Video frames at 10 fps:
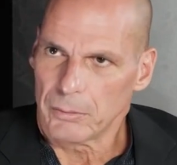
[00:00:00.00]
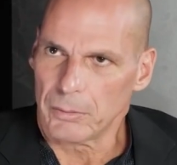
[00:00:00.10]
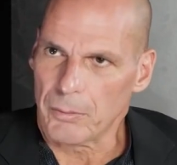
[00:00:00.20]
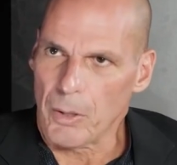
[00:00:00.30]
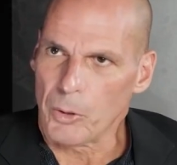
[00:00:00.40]

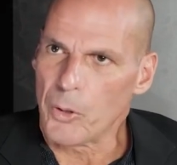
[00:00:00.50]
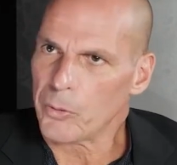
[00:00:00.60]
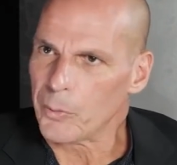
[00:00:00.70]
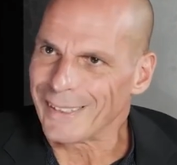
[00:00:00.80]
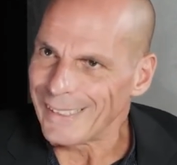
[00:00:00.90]
will go
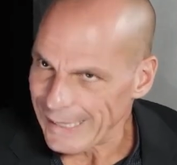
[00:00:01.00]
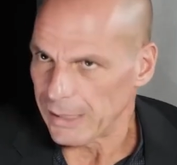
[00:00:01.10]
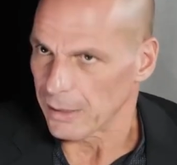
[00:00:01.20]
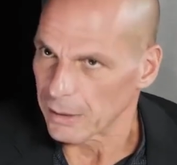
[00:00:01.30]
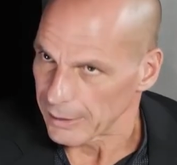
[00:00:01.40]
nowhere
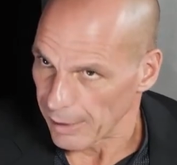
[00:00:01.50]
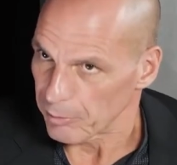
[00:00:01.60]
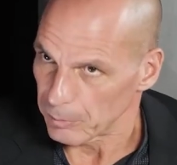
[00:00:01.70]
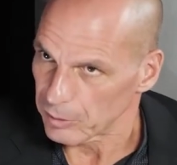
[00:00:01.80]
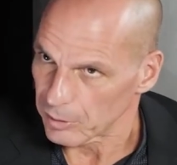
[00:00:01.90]
near
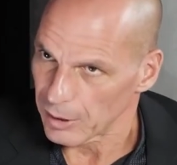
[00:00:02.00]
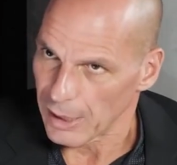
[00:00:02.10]
government,